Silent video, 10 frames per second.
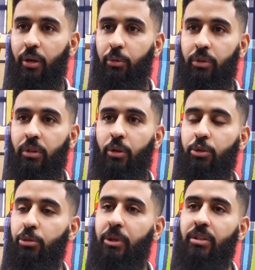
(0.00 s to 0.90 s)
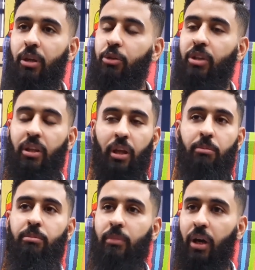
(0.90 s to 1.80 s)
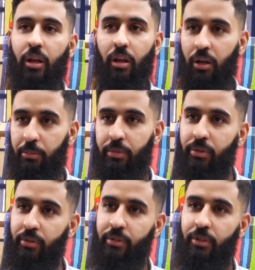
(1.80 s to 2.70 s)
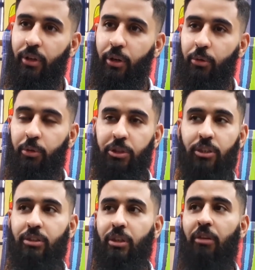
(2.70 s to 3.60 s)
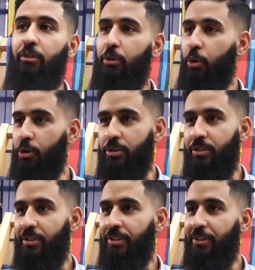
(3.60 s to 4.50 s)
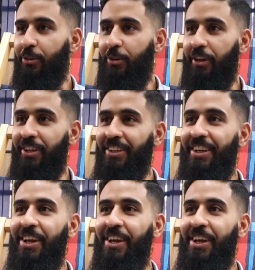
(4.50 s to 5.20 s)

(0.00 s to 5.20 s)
When they look to me, they know that I'm an Arab. Even worse, okay?